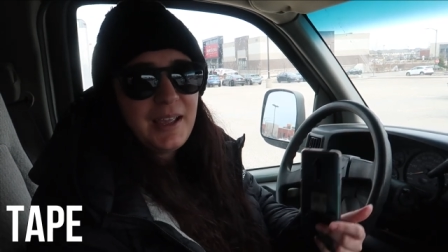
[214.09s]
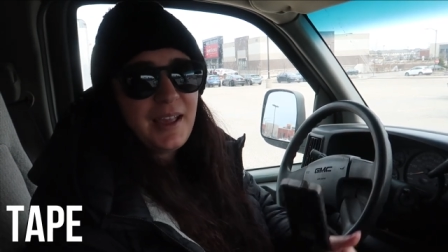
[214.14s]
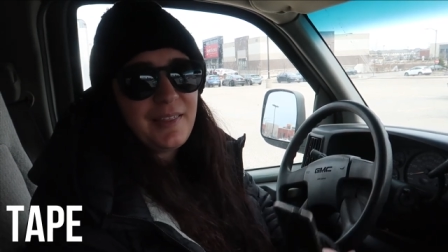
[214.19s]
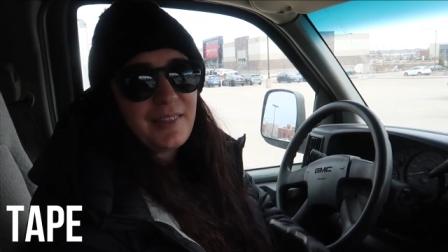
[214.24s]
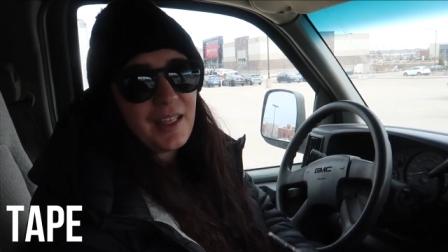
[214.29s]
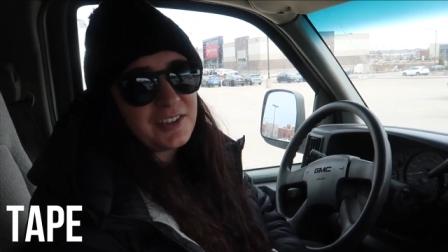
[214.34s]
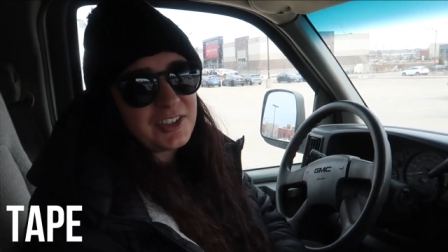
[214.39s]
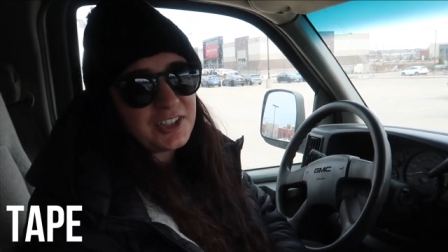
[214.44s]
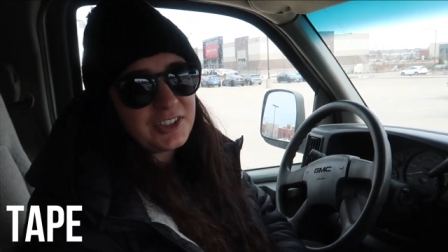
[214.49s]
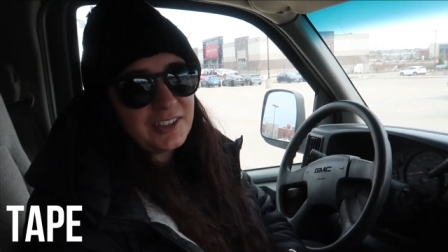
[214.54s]

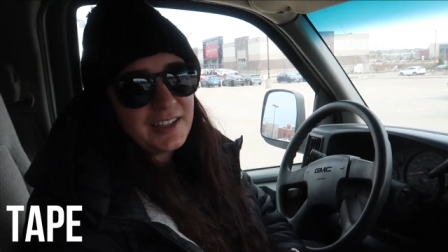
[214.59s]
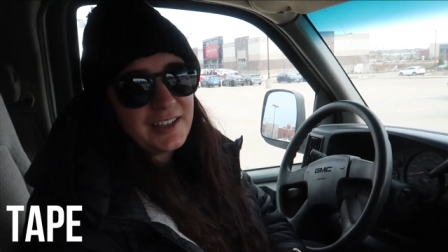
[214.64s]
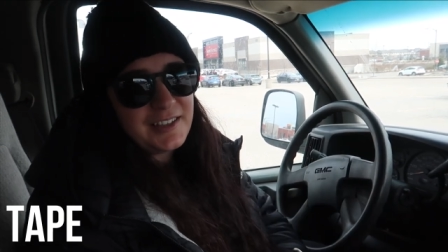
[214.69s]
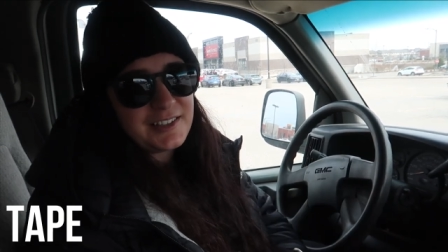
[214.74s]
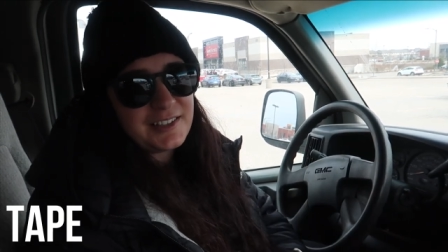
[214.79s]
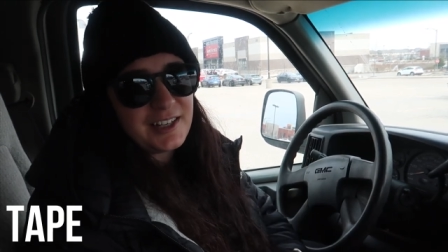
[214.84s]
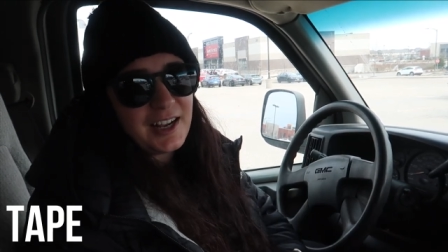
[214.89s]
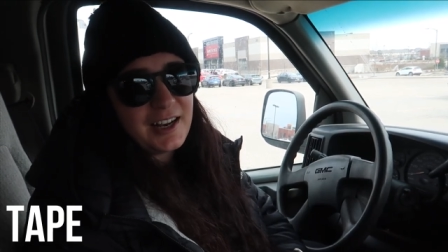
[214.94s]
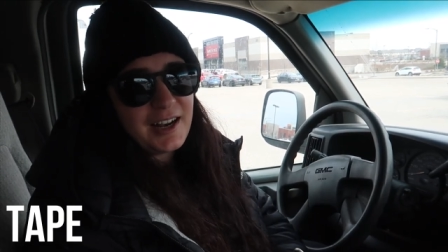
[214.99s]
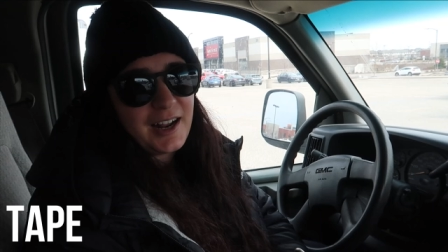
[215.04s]
And that's our
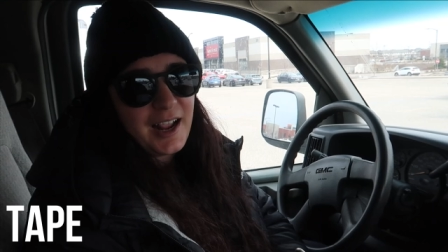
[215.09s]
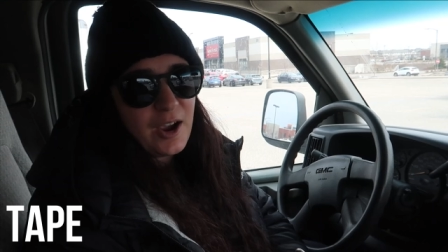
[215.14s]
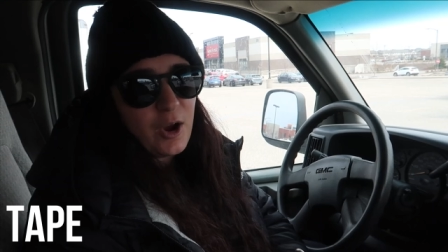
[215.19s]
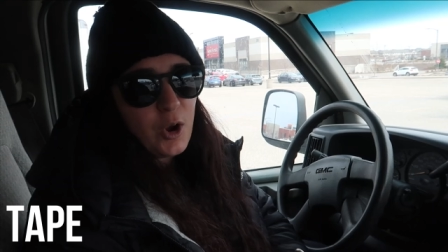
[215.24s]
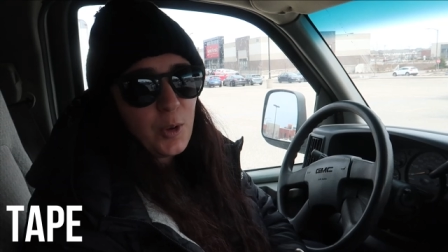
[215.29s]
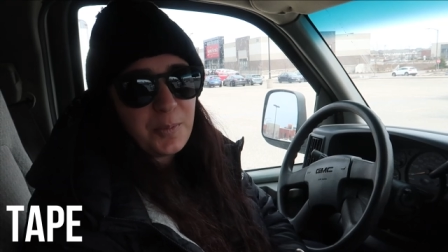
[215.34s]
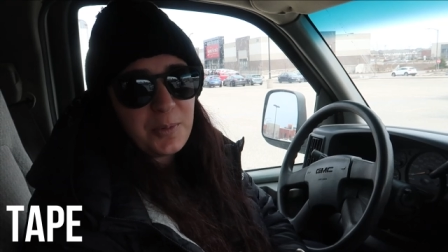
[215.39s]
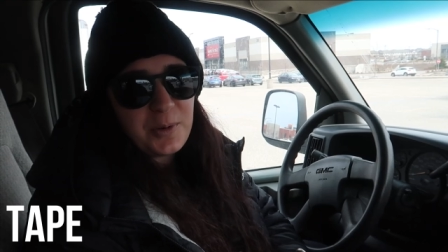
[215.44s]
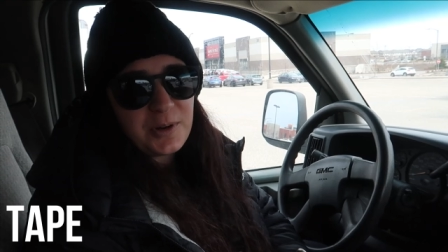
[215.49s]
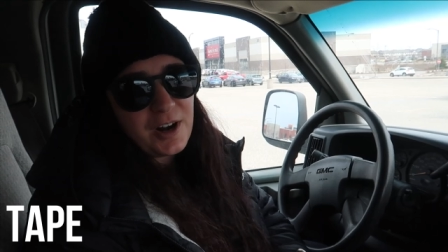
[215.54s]
list. And I
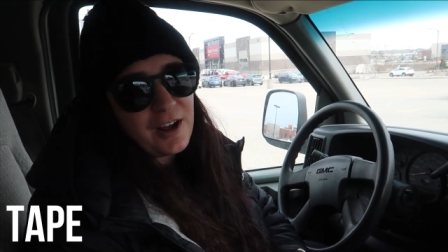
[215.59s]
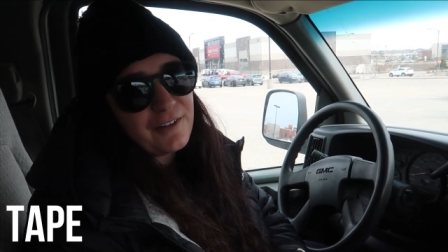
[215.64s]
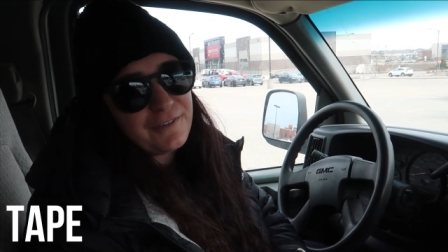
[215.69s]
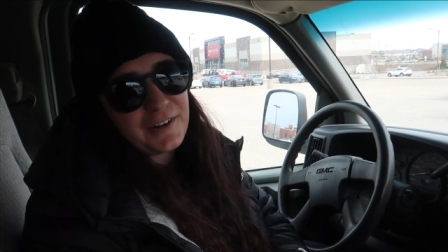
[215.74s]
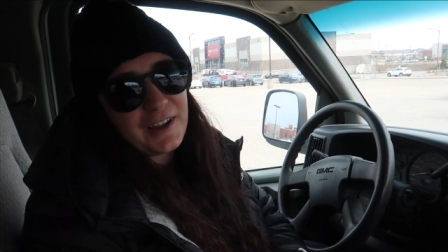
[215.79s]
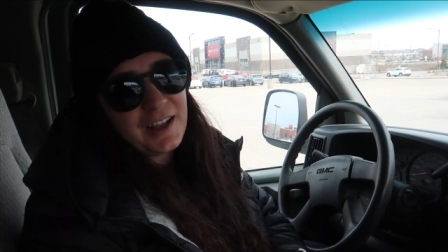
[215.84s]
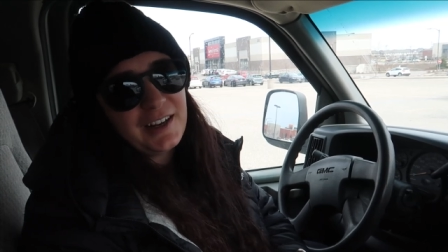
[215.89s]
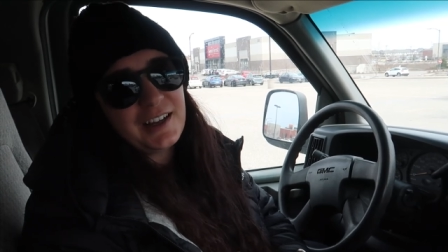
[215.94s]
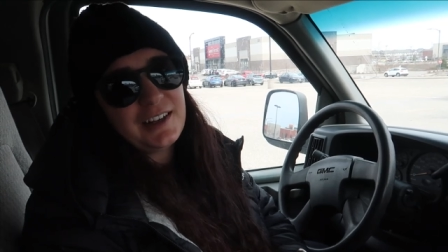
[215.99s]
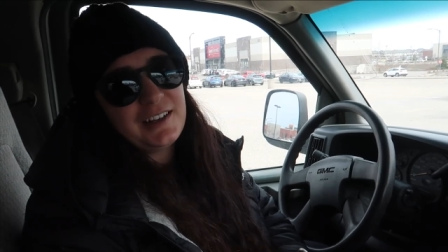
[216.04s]
hope we're not
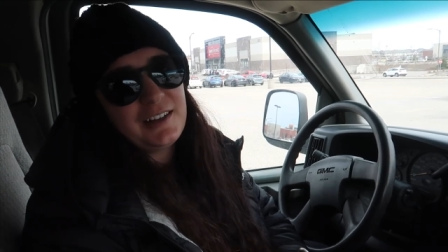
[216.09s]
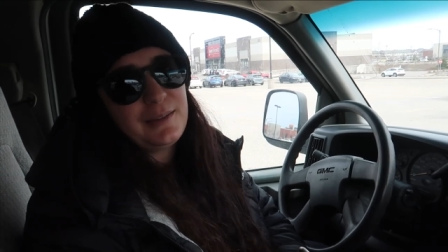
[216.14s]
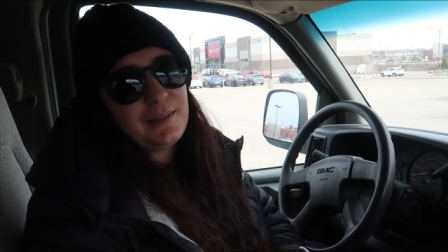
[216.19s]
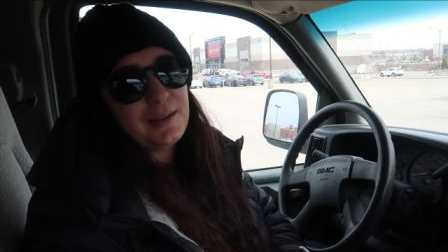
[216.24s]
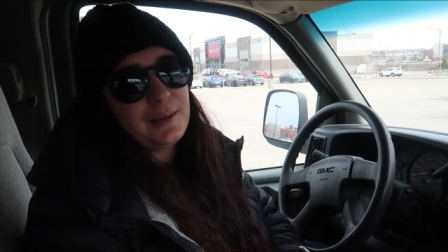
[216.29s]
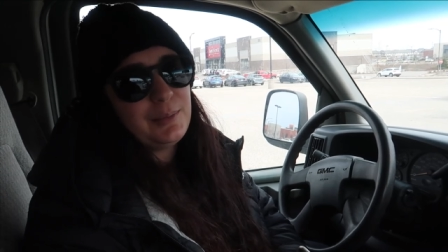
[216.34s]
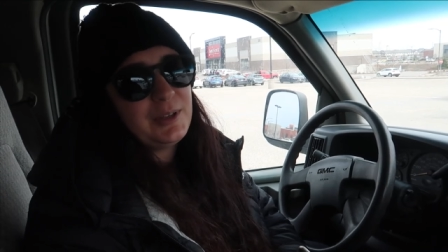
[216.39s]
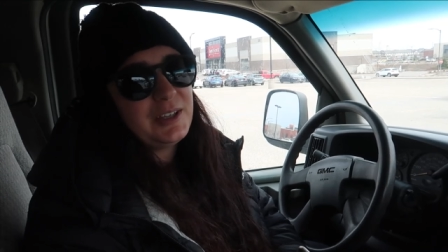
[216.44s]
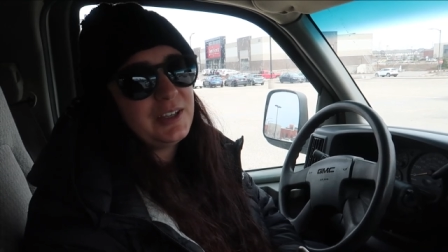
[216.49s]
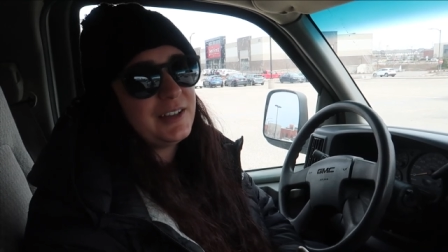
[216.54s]
forgetting
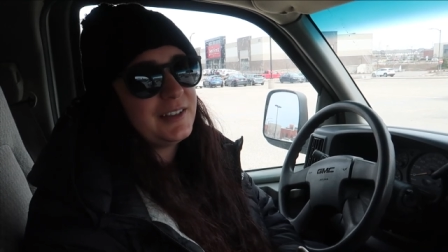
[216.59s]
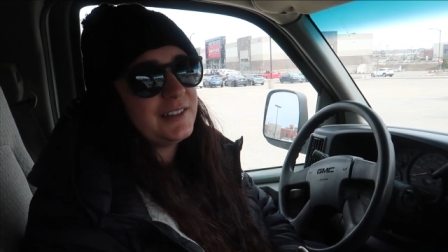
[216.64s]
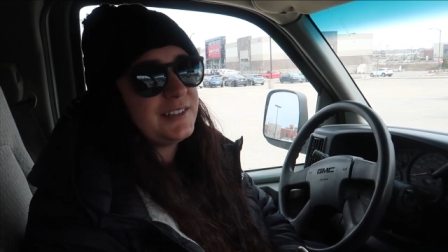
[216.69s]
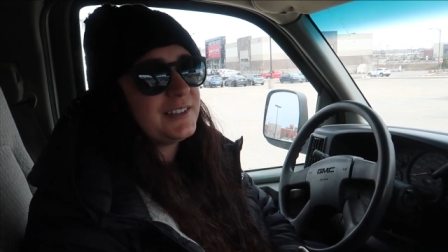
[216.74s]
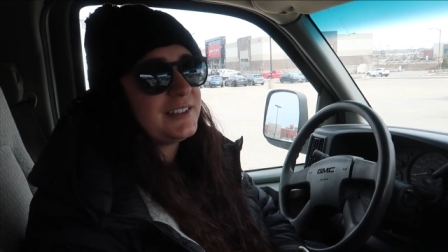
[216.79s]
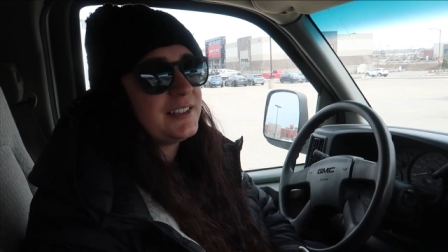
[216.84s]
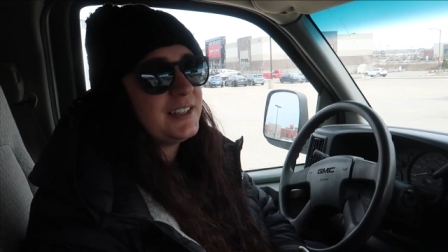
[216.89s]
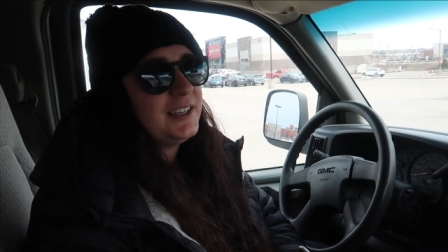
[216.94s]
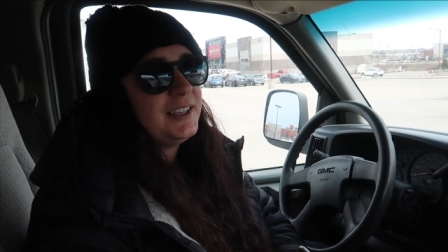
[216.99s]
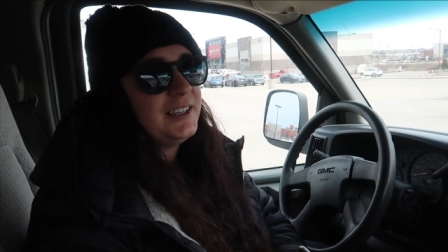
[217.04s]
anything
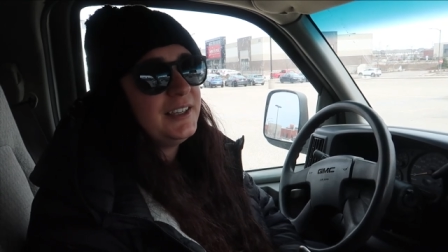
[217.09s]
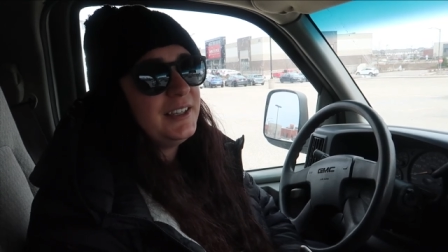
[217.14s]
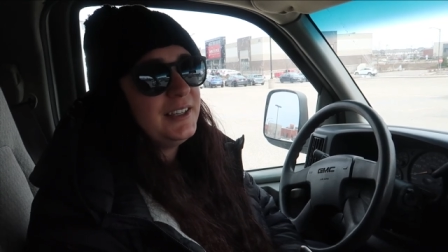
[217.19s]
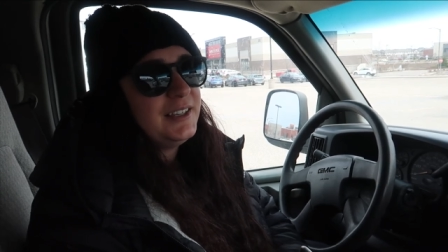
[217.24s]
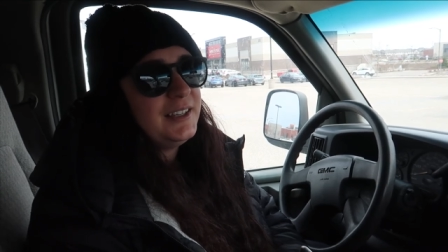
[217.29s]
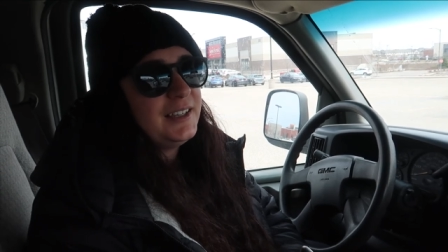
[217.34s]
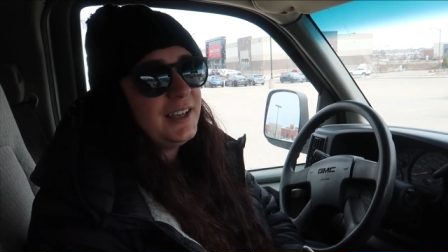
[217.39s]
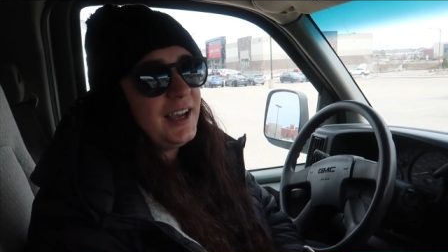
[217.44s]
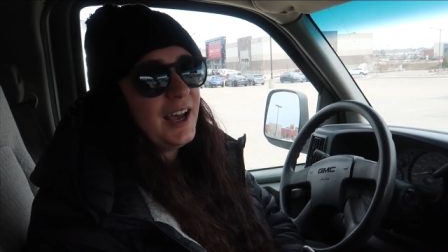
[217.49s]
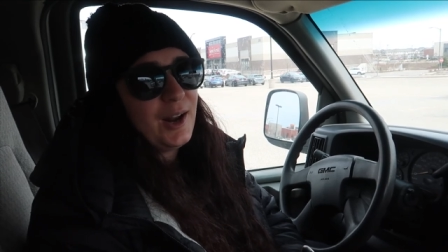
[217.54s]
because
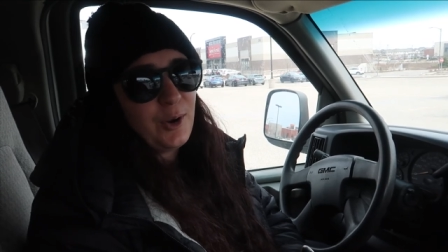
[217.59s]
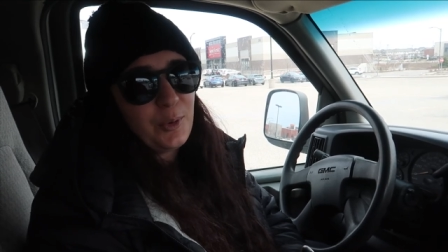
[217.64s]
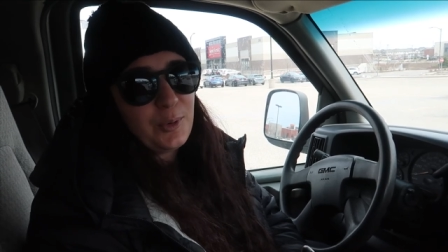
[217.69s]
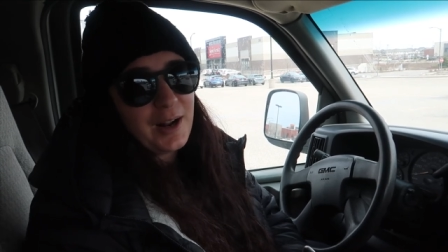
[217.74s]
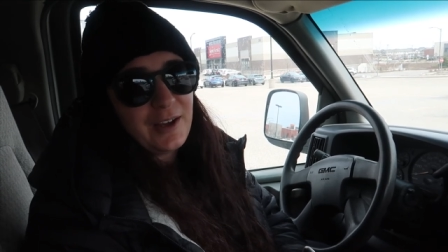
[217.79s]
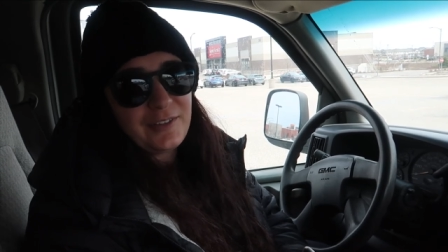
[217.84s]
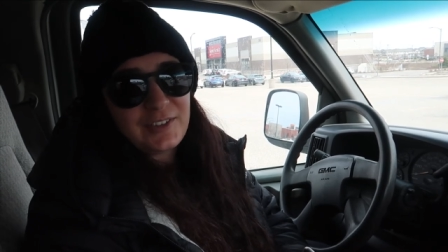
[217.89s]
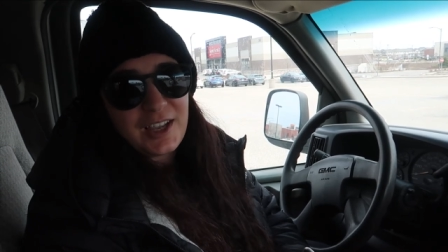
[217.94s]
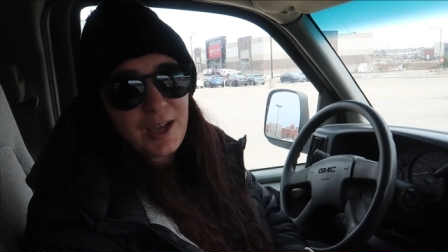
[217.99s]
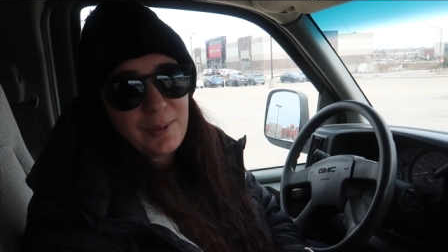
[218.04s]
I don't
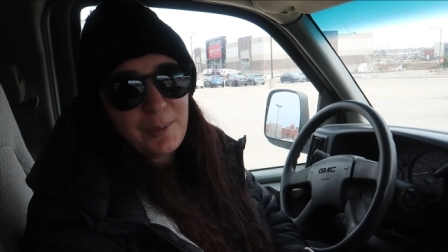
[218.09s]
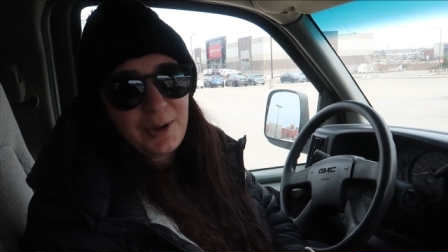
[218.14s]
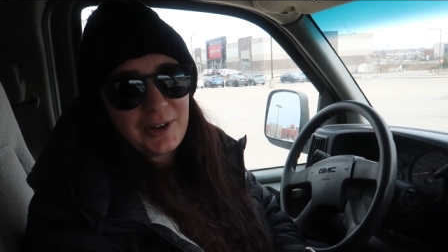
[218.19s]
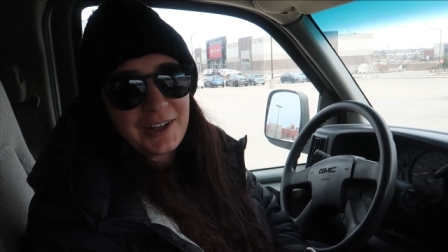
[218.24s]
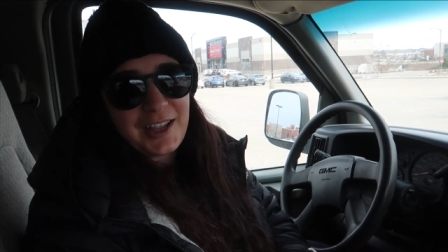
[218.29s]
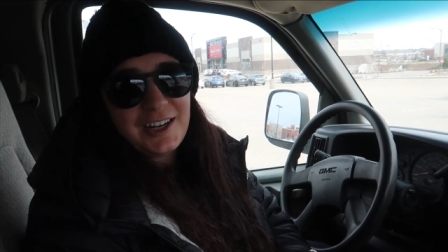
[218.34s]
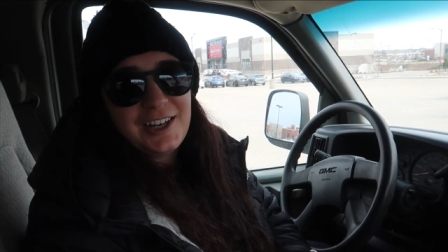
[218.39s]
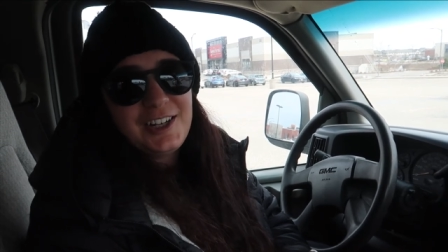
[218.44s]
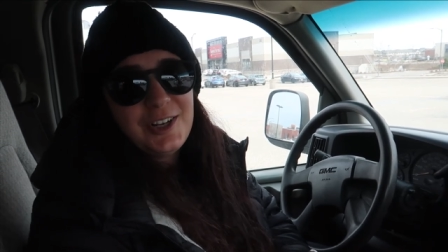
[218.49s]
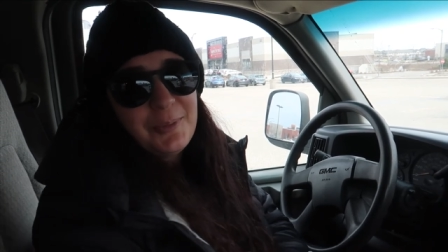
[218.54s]
wanna have to come out again